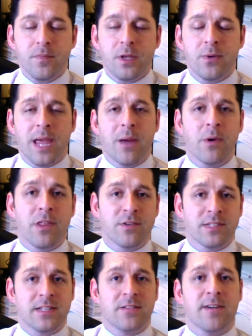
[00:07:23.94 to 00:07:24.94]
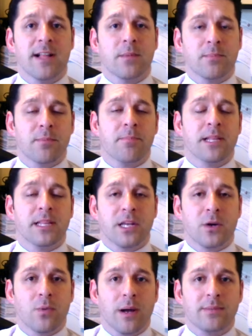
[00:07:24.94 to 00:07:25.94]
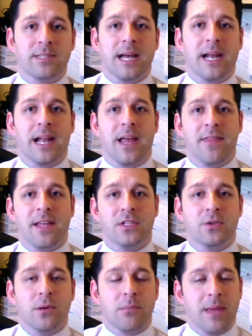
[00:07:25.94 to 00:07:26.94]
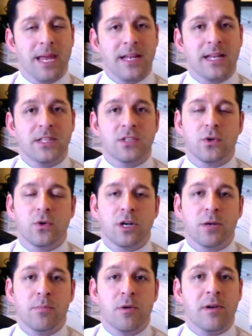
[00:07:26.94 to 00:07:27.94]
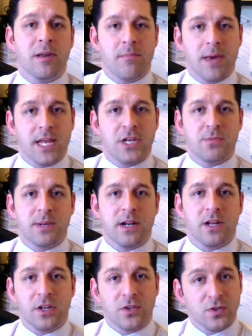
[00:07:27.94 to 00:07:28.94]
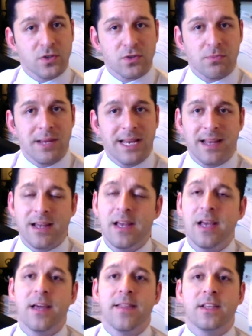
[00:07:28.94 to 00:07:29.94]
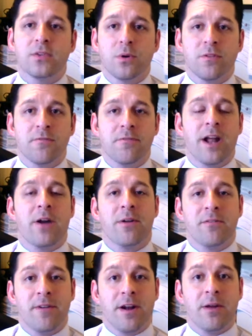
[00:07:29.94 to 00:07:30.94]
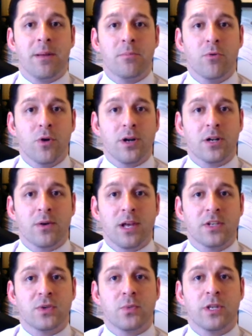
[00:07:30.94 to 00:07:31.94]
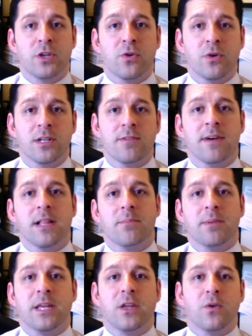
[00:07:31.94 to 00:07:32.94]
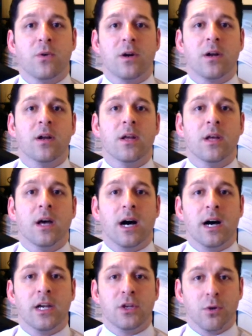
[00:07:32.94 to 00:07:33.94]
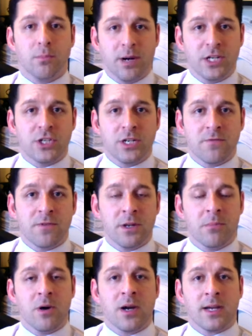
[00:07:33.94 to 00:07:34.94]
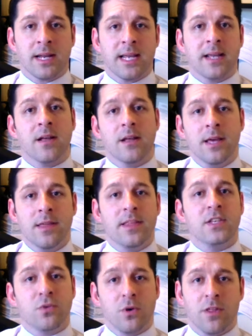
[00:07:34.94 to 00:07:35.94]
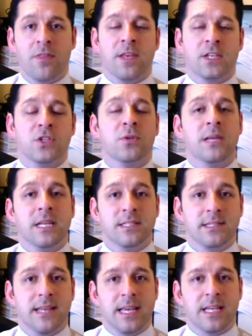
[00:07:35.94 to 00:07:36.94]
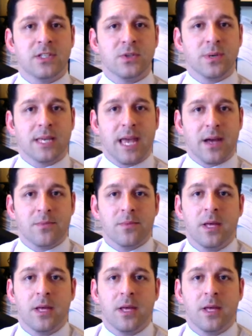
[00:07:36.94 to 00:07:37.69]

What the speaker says: Okay, whether it's a developer building your website and then doing maintenance or community management on your social media, these are all very important. Okay, so when you're developing your budget for your marketing, these are all things you need to take into account.